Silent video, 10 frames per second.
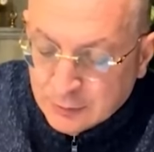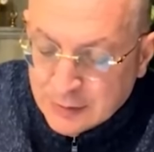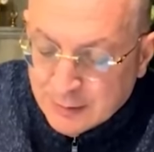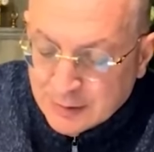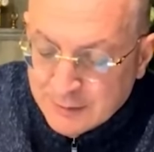
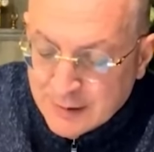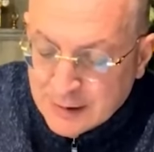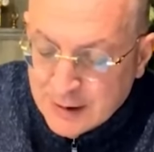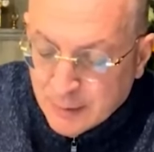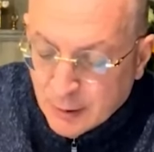We are at
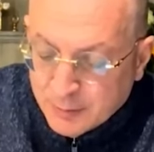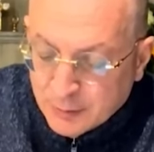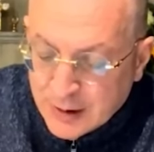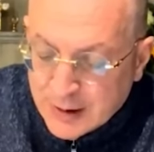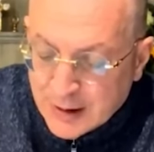
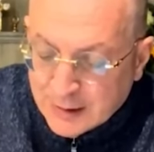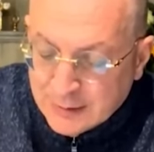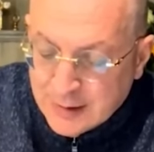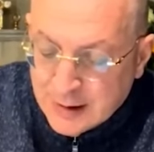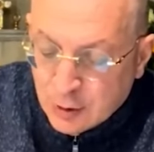an
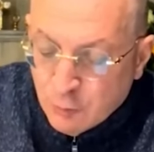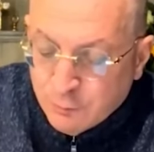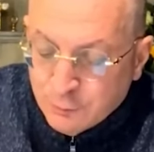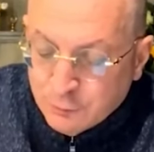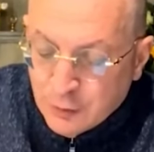exceedingly
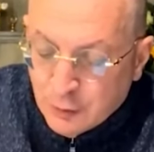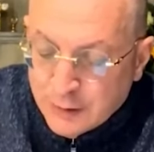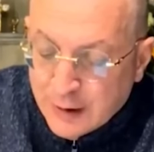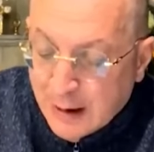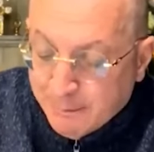elevated
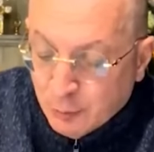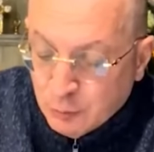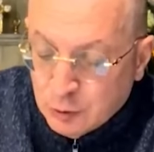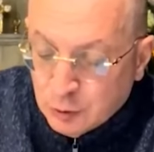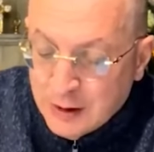level of
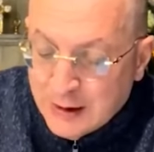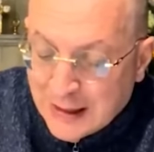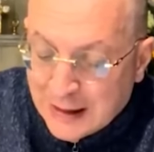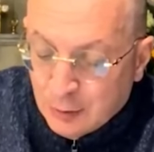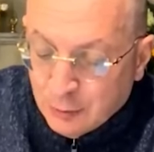confusion,
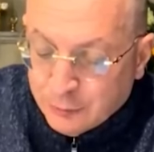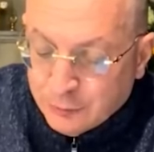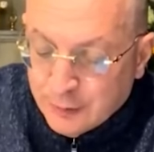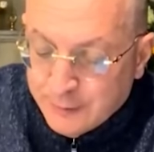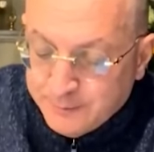in fact,
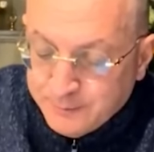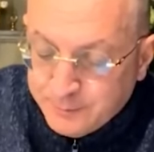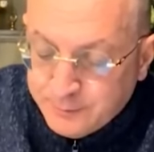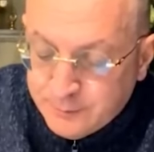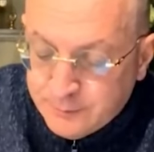of
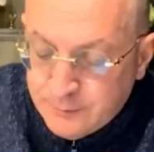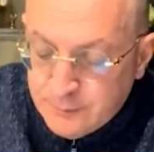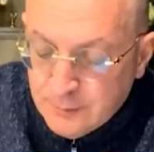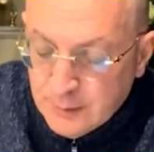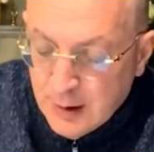chaos in the
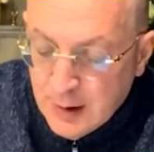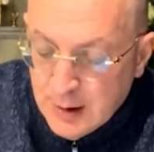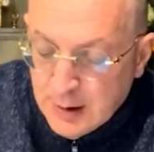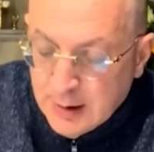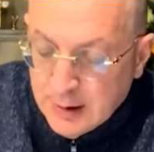church. For
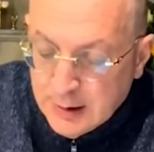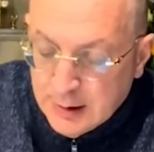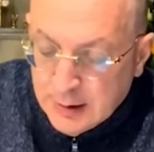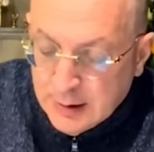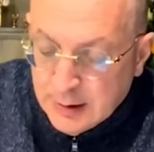example,
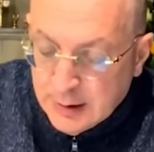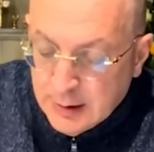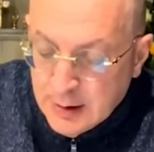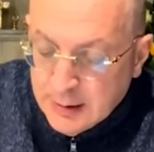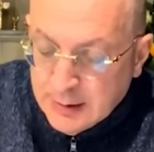
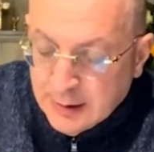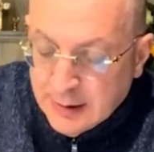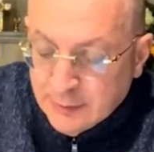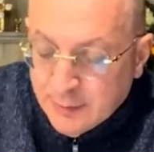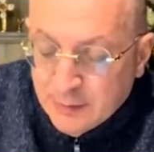
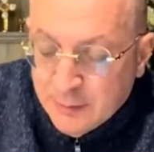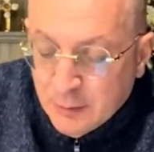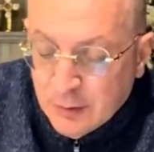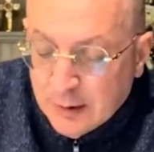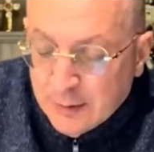
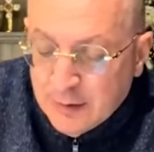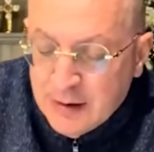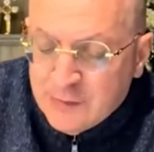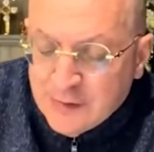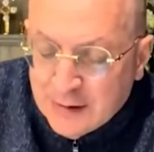Lisa, I don't
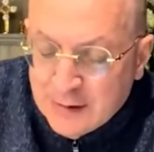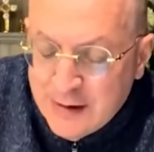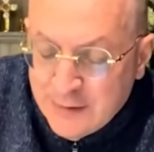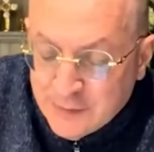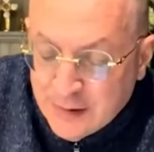know who
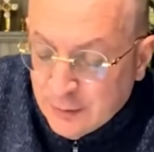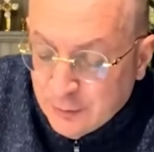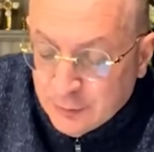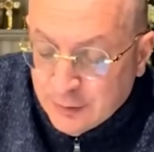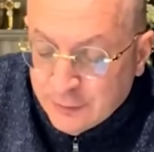she is,
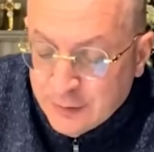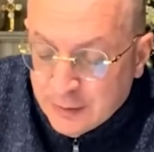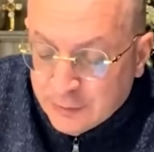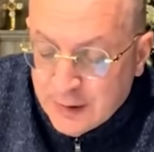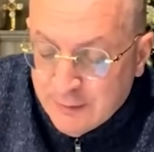writes,
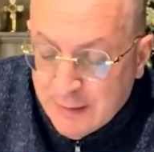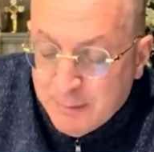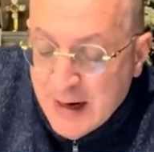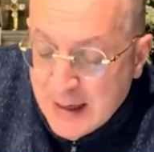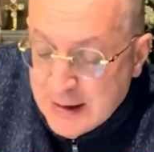
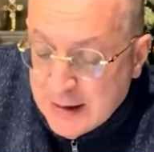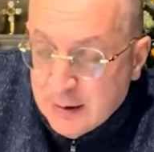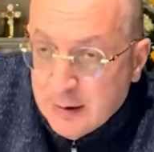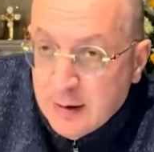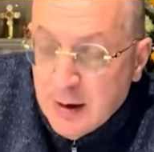good, then
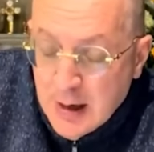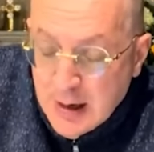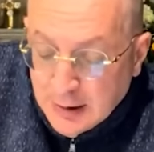he